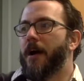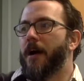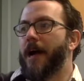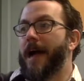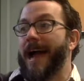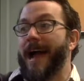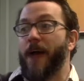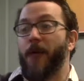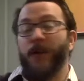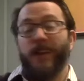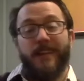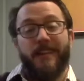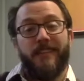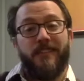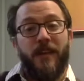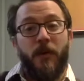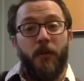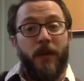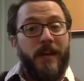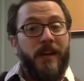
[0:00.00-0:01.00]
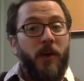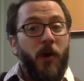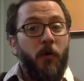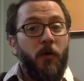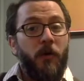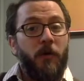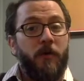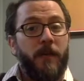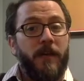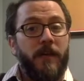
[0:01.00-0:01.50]
how it is that we know
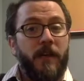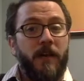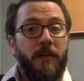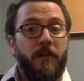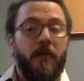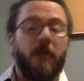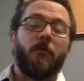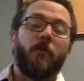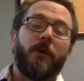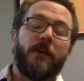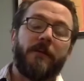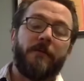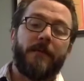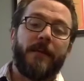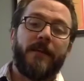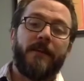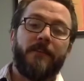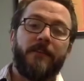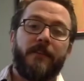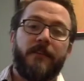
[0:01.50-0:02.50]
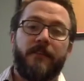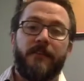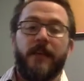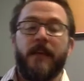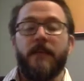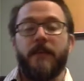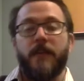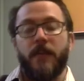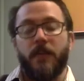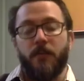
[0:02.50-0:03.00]
what we know and what it means to say
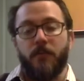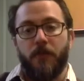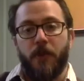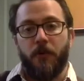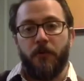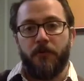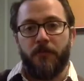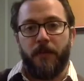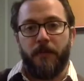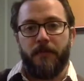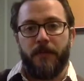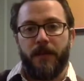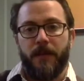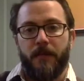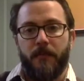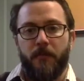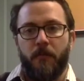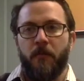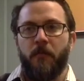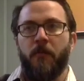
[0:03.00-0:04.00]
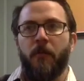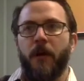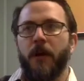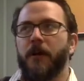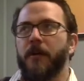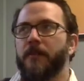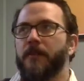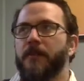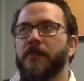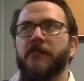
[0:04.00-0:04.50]
that you know something. What
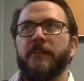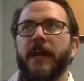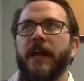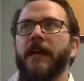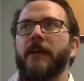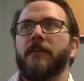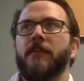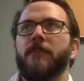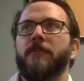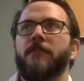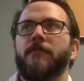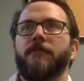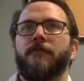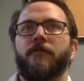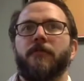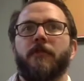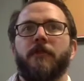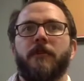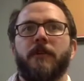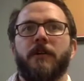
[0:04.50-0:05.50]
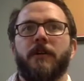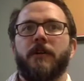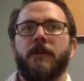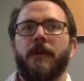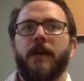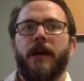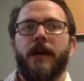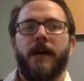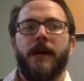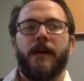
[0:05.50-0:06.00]
are the standards for
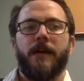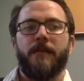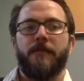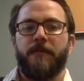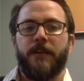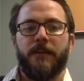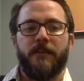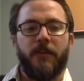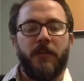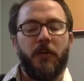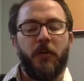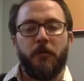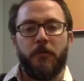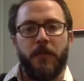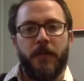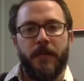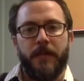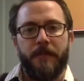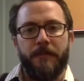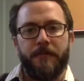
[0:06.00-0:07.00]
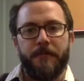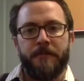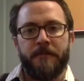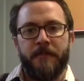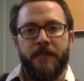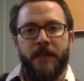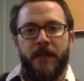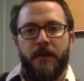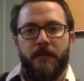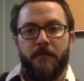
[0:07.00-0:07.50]
fixing your belief,
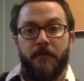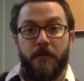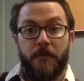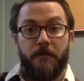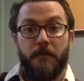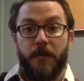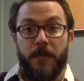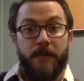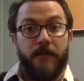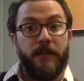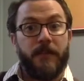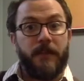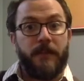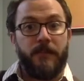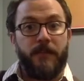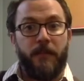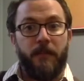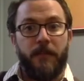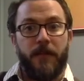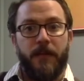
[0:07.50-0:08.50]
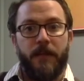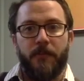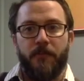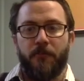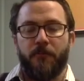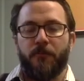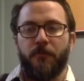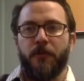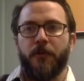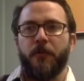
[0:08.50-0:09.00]
for believing that something is
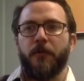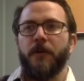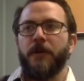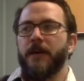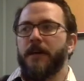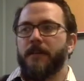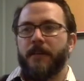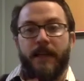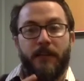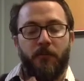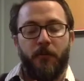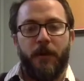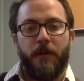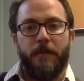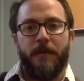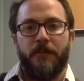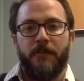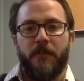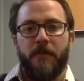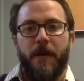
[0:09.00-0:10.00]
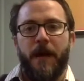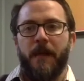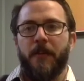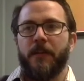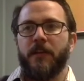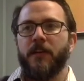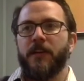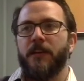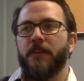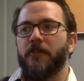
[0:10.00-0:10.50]
true? That's what
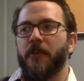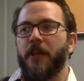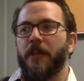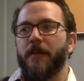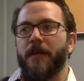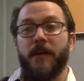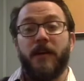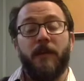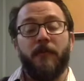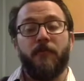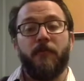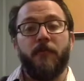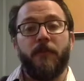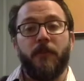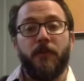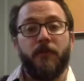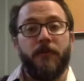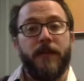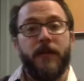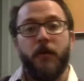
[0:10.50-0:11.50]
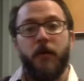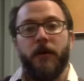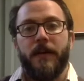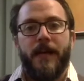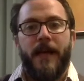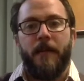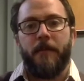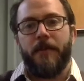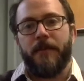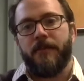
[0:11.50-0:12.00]
epistemology is all about. It comes from the Greek word
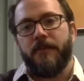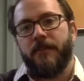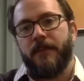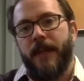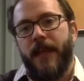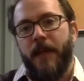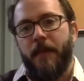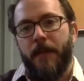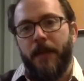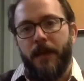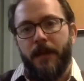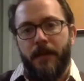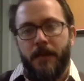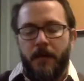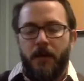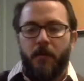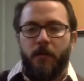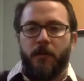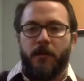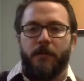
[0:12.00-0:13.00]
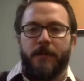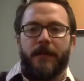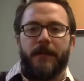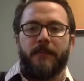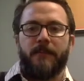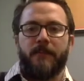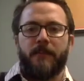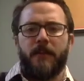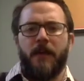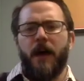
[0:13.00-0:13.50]
episteme, which
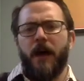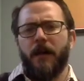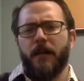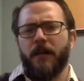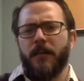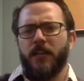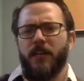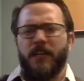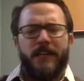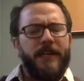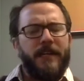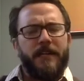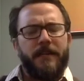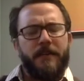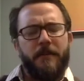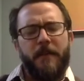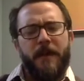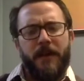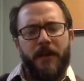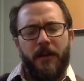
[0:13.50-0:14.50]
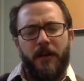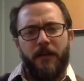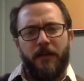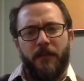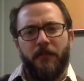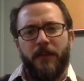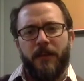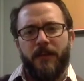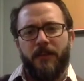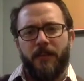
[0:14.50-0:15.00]
means knowledge, depending on the
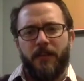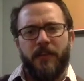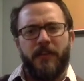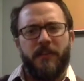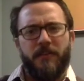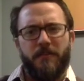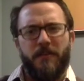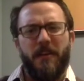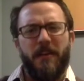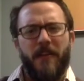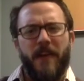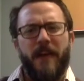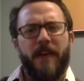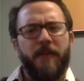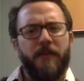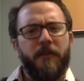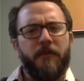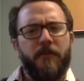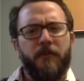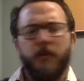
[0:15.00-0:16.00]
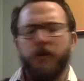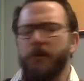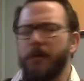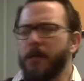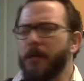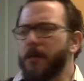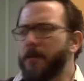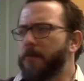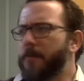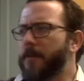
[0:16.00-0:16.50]
translation. But a lot of folks will
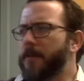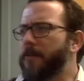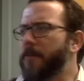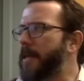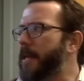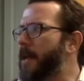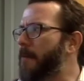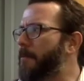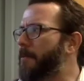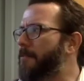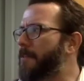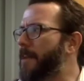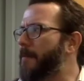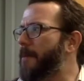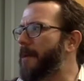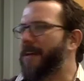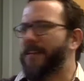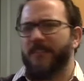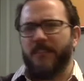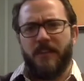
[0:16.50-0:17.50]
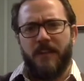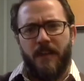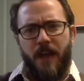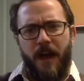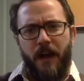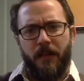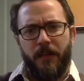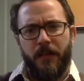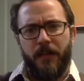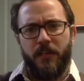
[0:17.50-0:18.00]
translate episteme as
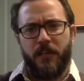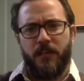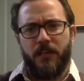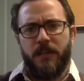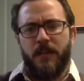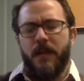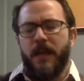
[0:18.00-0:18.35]
knowledge.